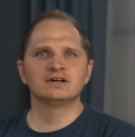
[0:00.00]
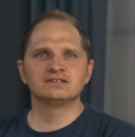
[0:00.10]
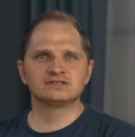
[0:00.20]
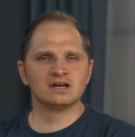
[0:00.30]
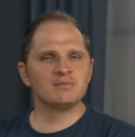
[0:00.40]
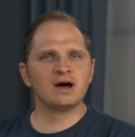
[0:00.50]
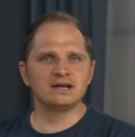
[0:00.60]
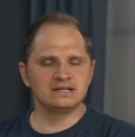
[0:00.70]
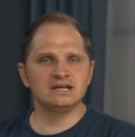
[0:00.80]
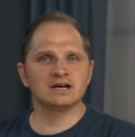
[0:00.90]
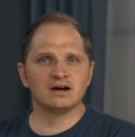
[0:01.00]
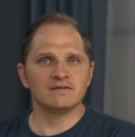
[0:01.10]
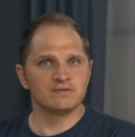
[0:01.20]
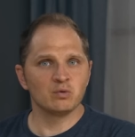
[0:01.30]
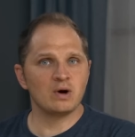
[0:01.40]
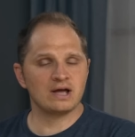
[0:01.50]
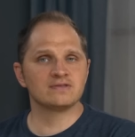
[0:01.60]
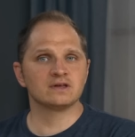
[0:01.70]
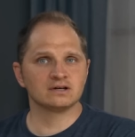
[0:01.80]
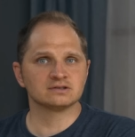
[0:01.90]
some idea of the way
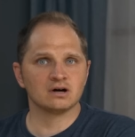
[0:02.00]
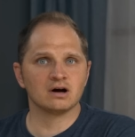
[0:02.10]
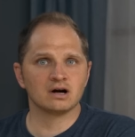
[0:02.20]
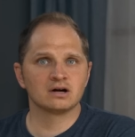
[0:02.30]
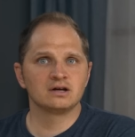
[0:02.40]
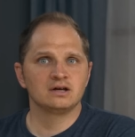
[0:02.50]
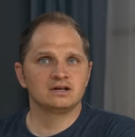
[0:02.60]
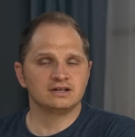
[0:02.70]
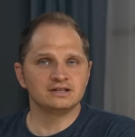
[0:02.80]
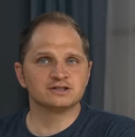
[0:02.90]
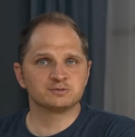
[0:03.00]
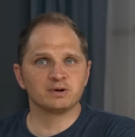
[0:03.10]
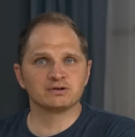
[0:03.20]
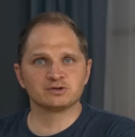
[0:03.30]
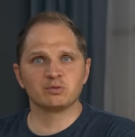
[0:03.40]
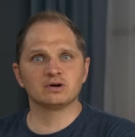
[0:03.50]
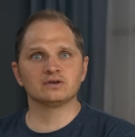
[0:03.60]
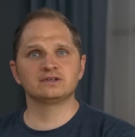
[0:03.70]
things are in the spiritual world.